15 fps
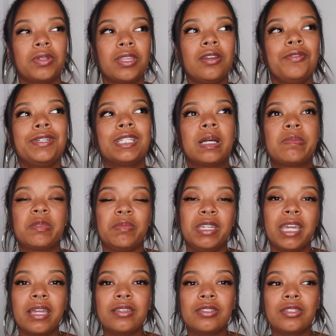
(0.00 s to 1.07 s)
That always helps me
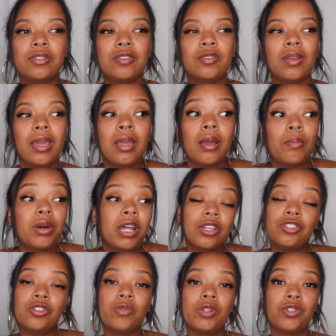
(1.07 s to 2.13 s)
get in tune, but I
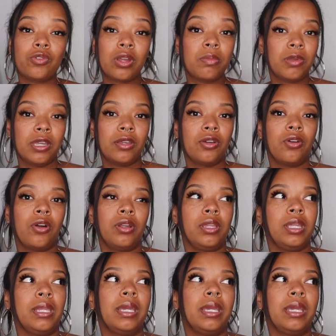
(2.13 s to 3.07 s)
do enjoy being girly.